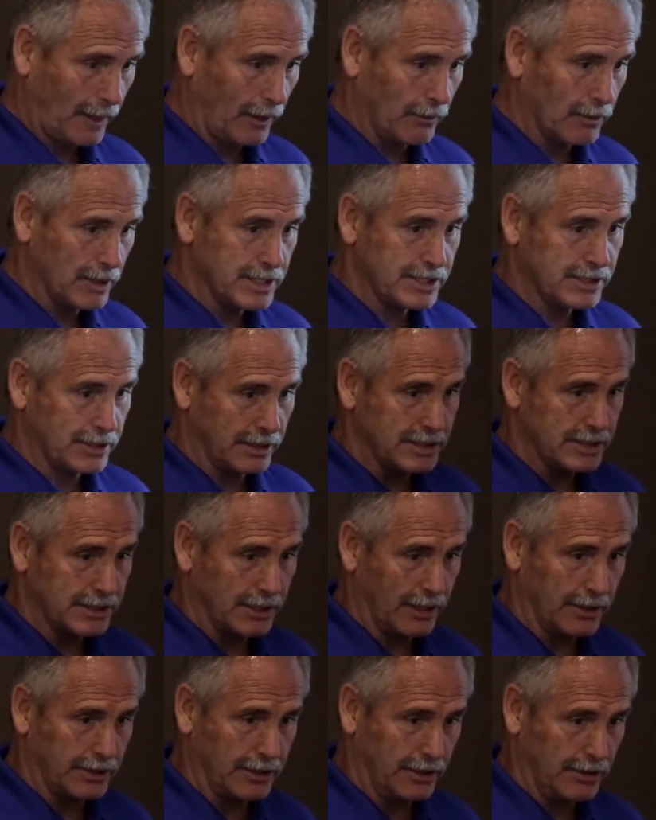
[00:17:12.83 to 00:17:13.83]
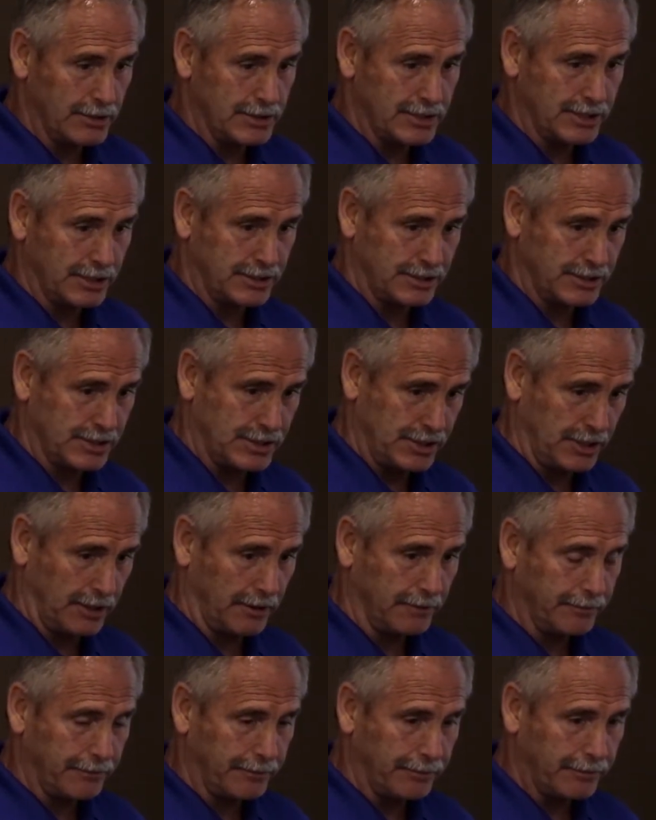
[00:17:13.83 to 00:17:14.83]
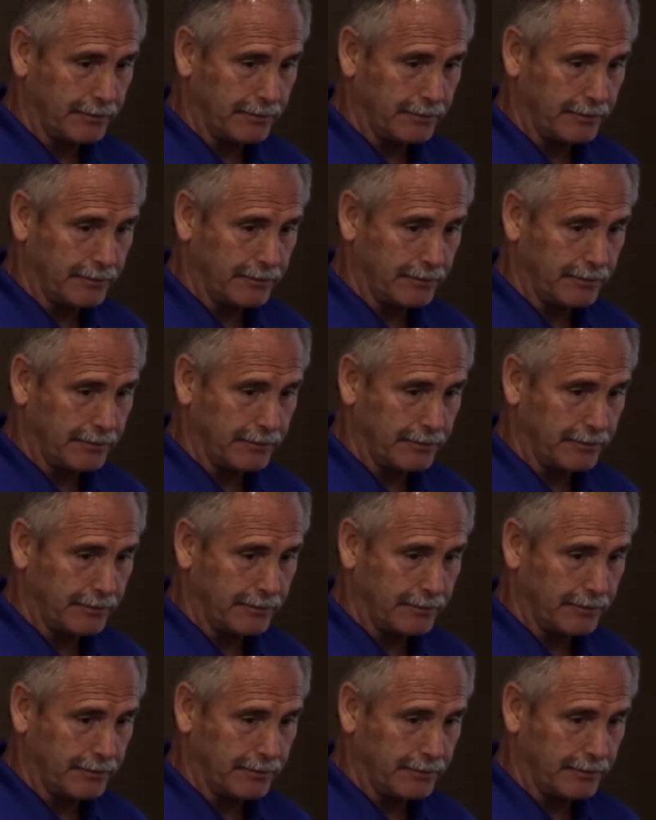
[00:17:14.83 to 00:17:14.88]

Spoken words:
We're just going to start to use this year.